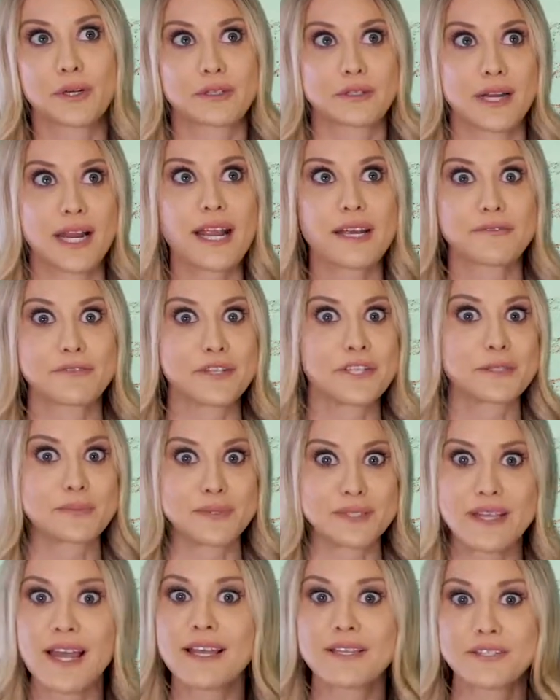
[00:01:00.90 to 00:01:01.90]
her hand if she's
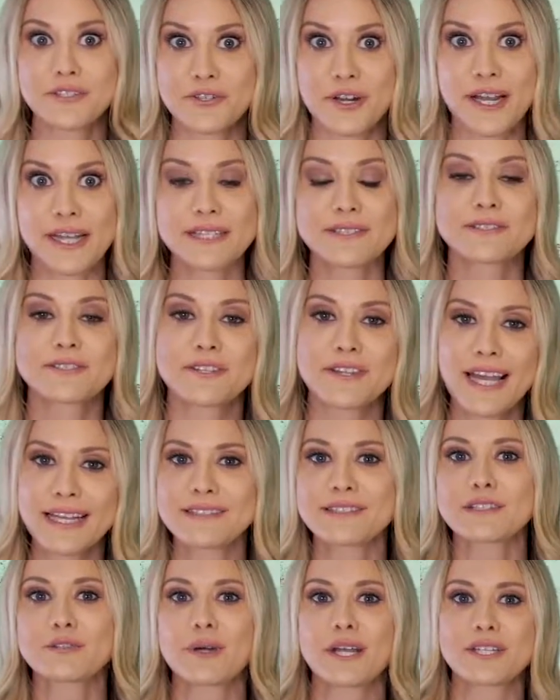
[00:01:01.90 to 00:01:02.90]
possessed, right? So
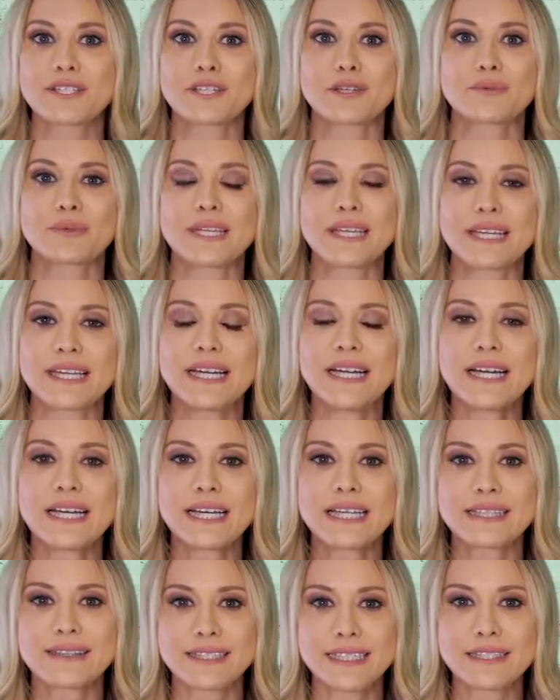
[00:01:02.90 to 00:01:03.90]
that's the question we
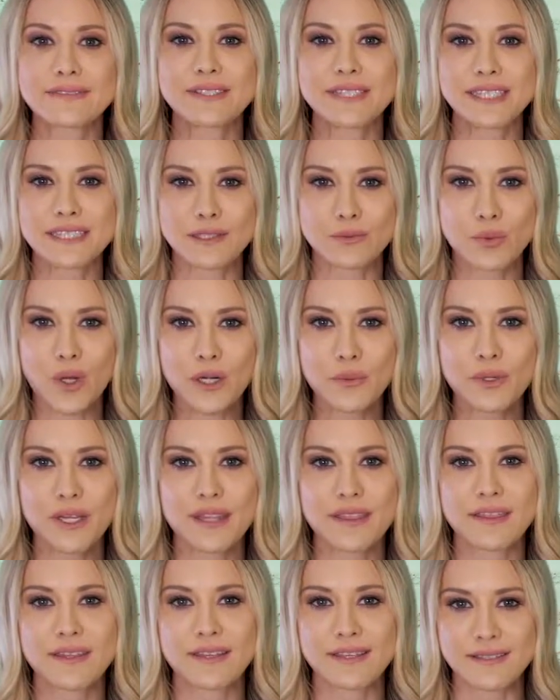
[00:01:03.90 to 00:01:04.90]
leave season 1
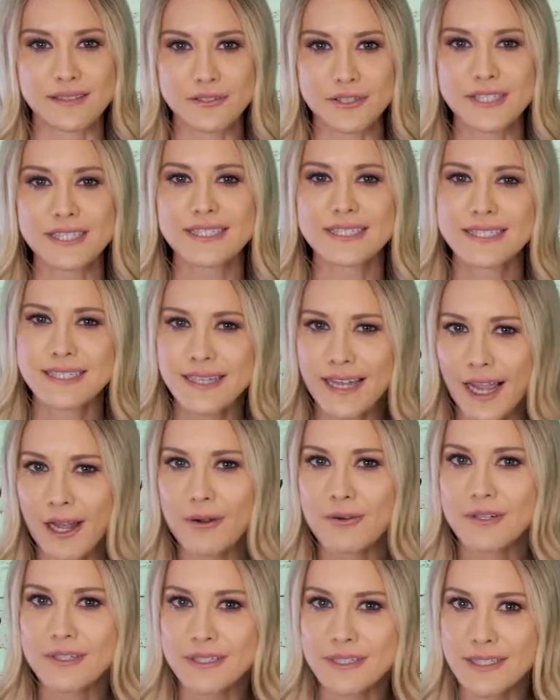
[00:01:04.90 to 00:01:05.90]
with. Is Kristen
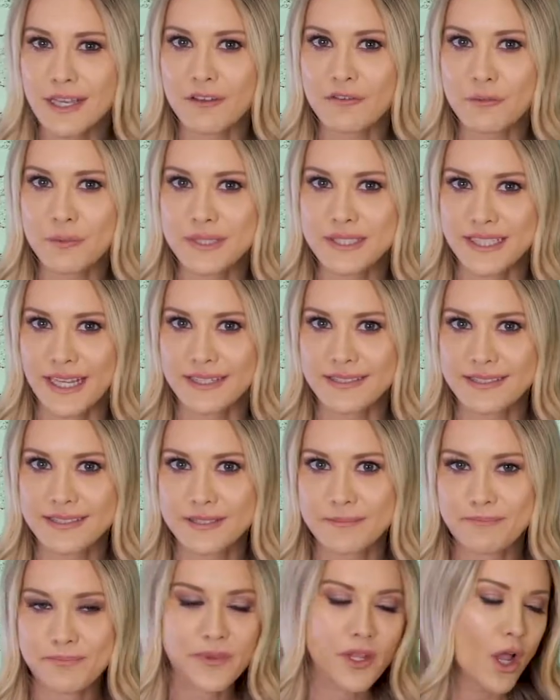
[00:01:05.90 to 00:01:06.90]
now herself
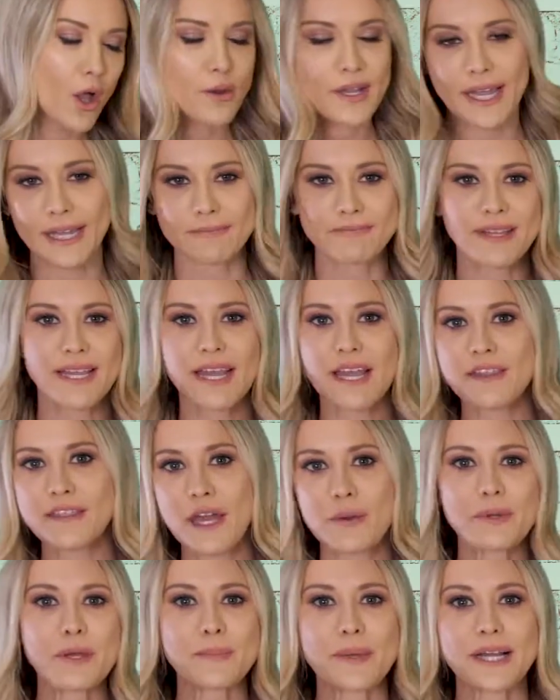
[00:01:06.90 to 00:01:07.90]
possessed? Okay,
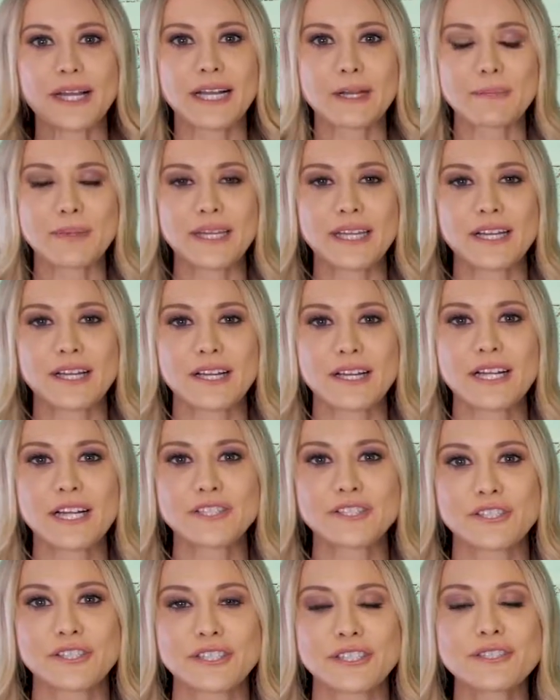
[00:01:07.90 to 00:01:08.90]
then we pick up here
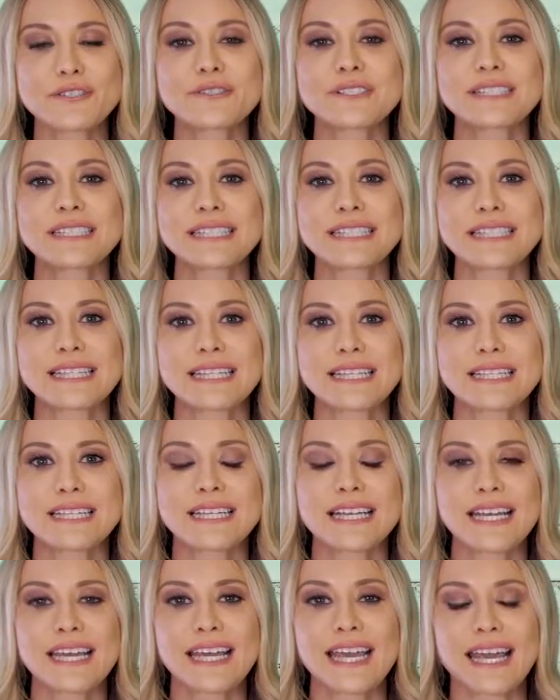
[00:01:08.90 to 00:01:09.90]
to this new season
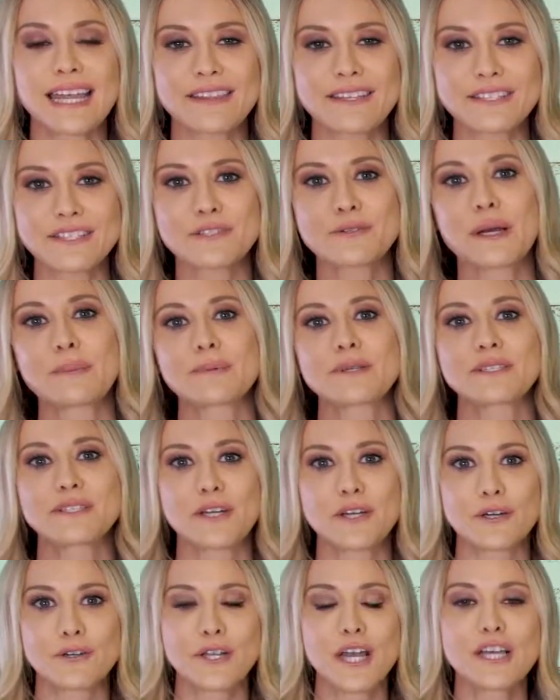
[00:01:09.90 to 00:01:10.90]
and this new
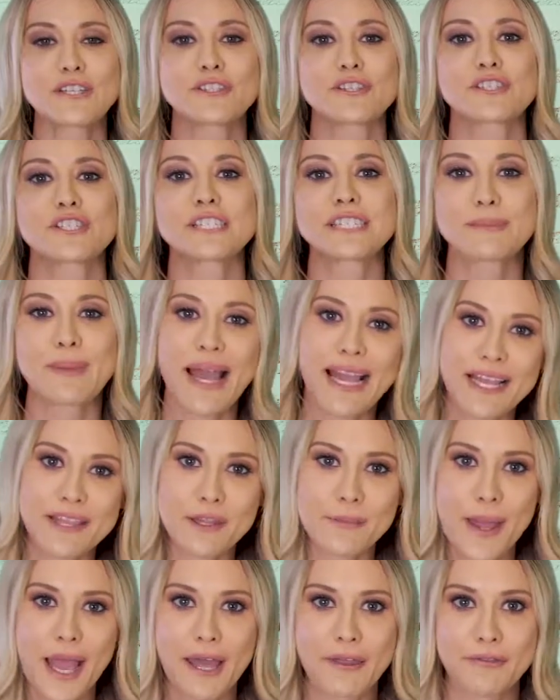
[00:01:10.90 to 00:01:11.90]
episode. So she's back in
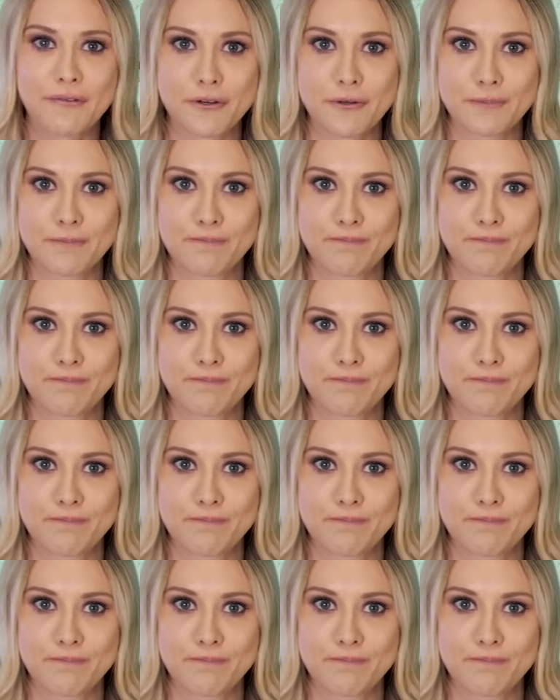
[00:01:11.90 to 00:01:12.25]
the bathroom